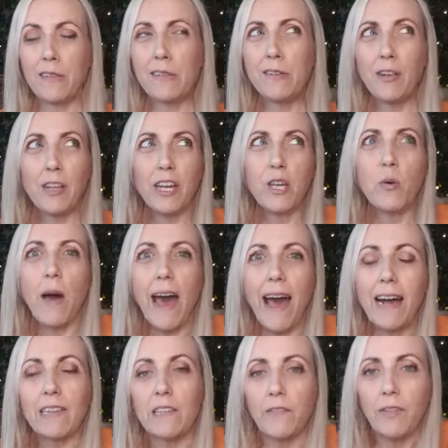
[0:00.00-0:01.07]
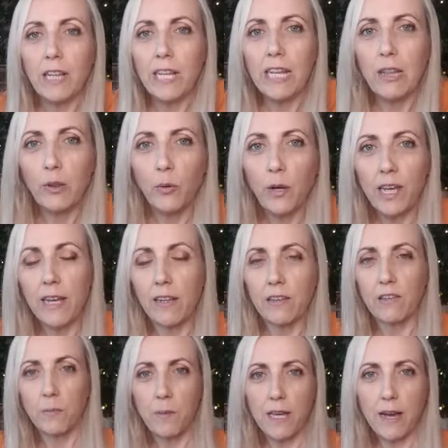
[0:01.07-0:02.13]
It's not like you're actively
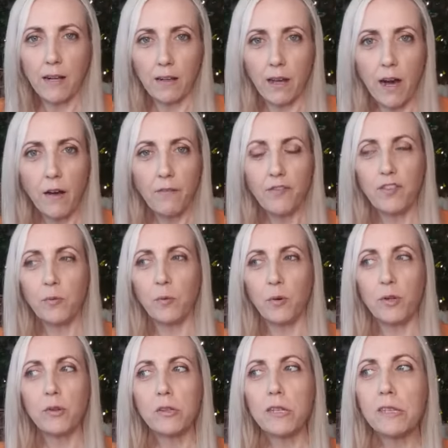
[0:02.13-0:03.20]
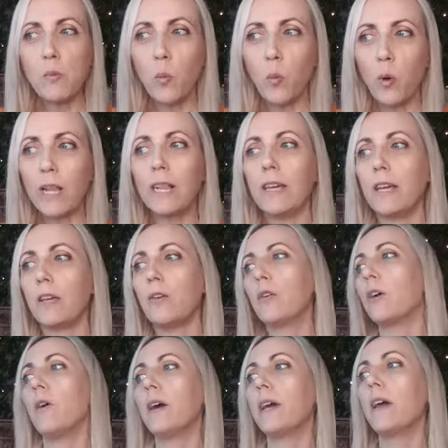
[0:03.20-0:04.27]
looking to be uncomfortable. You're just willing. You're
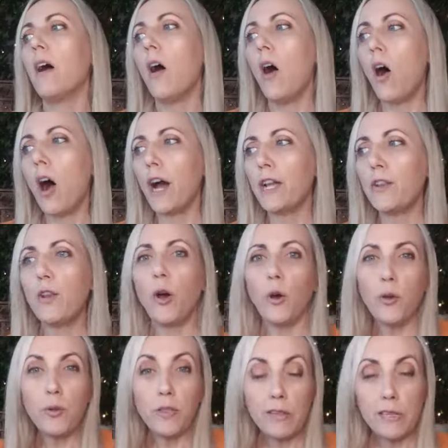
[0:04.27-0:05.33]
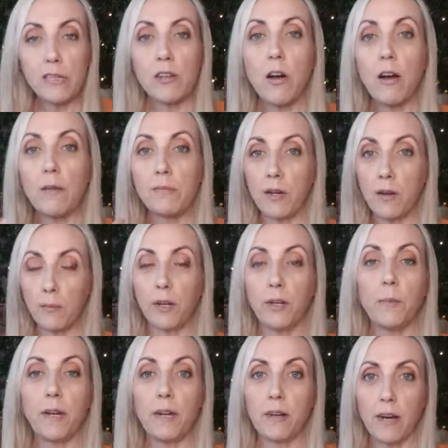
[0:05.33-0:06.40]
going, I know there's times I'm going
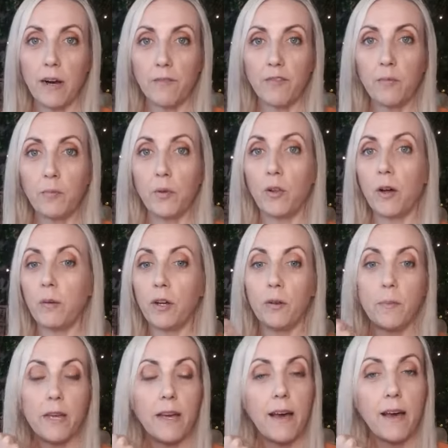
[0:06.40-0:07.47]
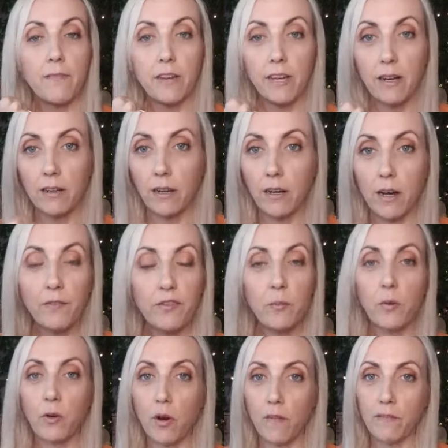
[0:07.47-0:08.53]
to be uncomfortable. I'm going to be having
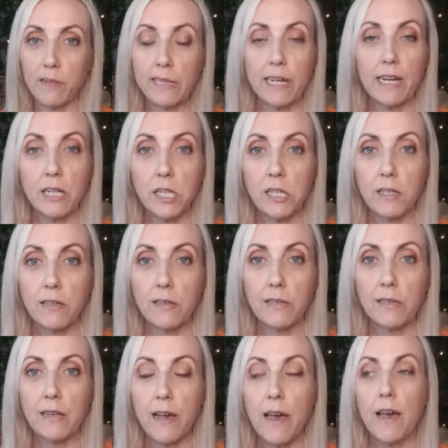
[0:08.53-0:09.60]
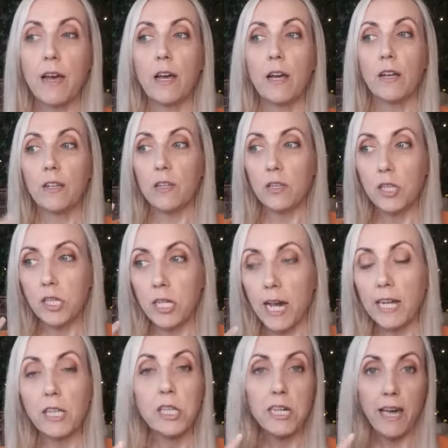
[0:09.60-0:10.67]
uncomfortable conversations,
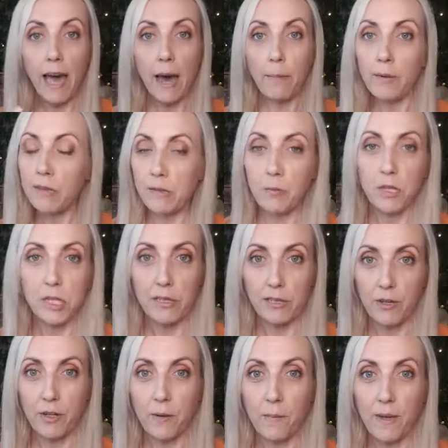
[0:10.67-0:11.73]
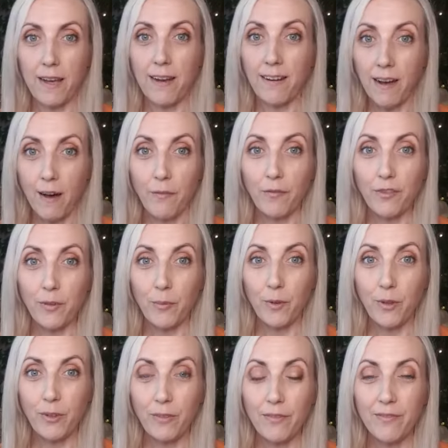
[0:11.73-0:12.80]
changing habits, which is going to be
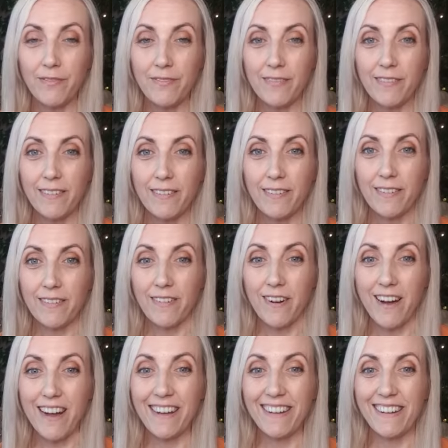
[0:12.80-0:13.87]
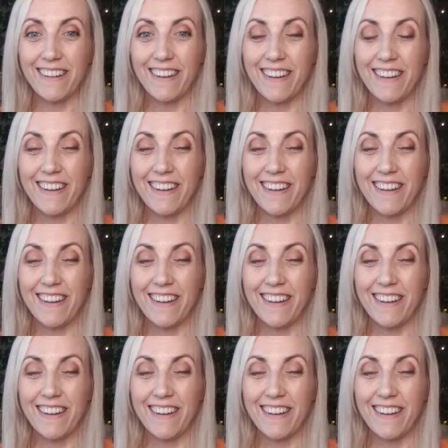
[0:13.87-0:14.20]
uncomfortable, right?